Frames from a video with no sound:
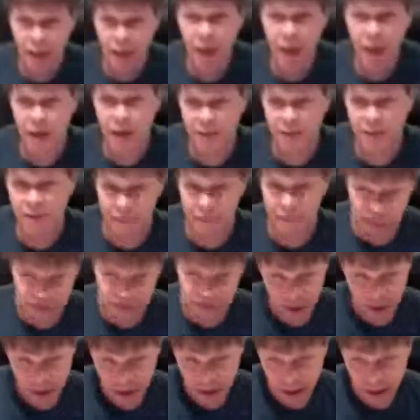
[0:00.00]
life,
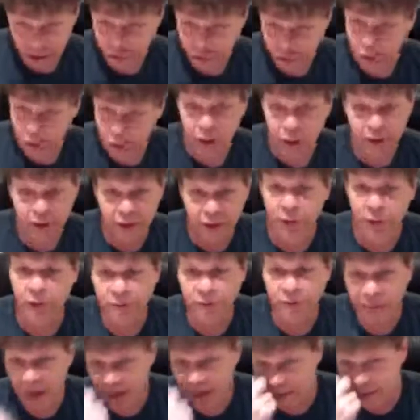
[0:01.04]
until I was 30,
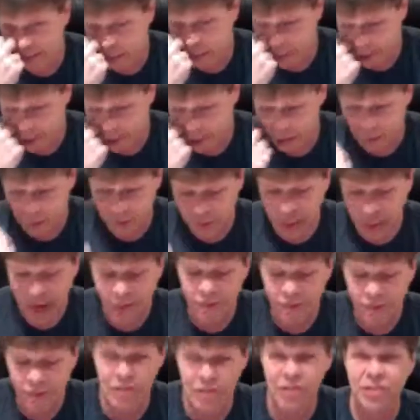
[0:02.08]
35 years old, I
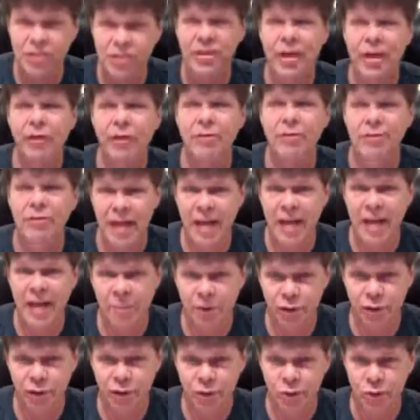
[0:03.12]
was a
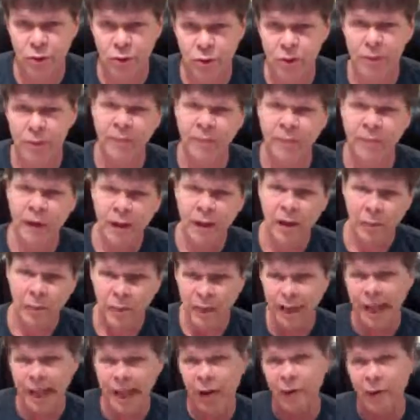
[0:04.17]
self-saboteur,
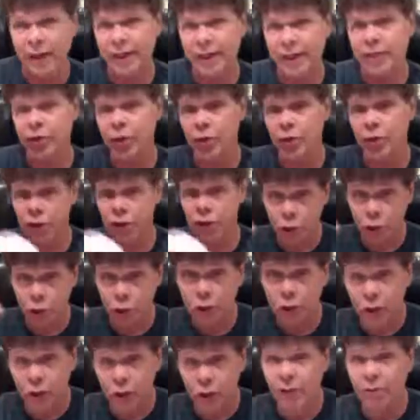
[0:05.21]
meaning I would get to a
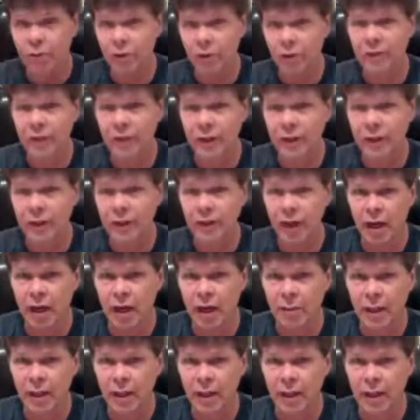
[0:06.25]
certain level of
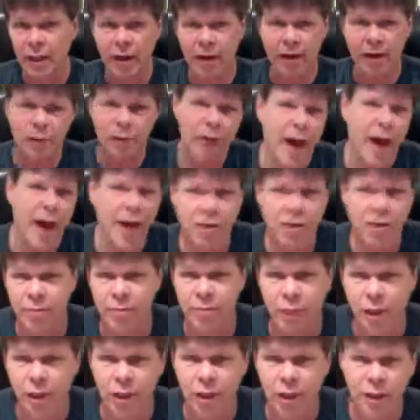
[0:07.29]
income, and then I'd crash and
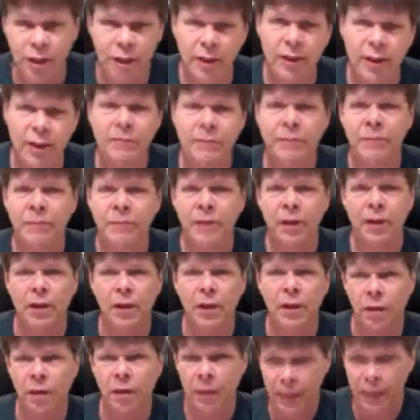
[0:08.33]
burn. You
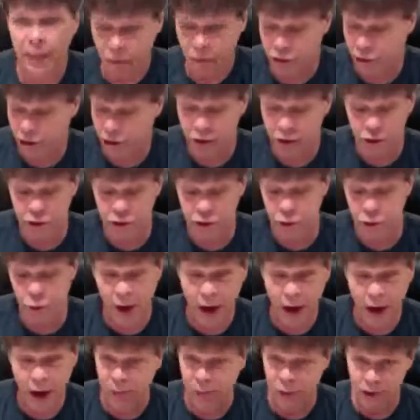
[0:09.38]
know, and I was a good
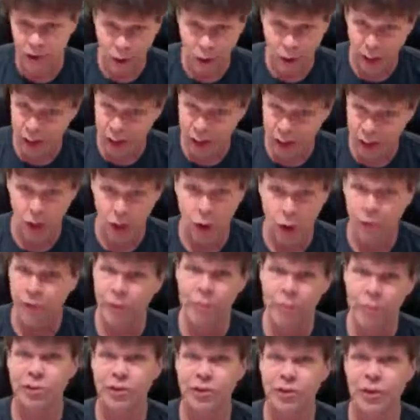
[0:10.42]
scrapper, so I could go
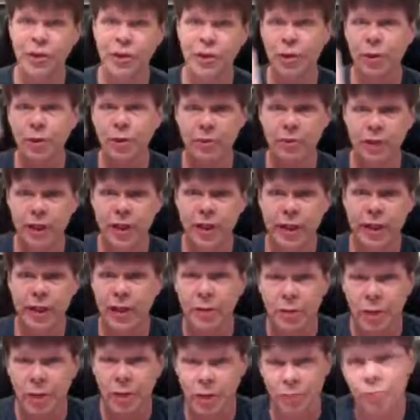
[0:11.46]
from 0 to
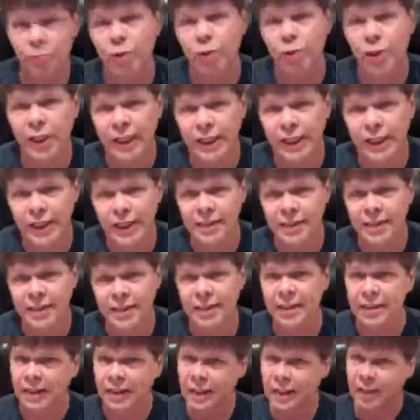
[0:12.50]
hero pretty
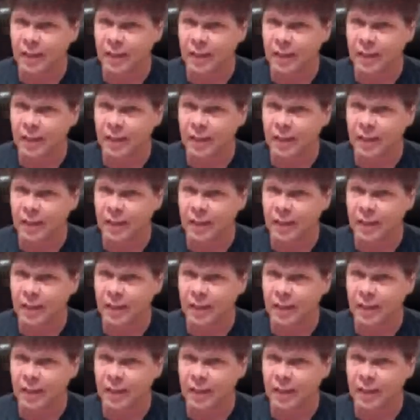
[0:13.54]
easy,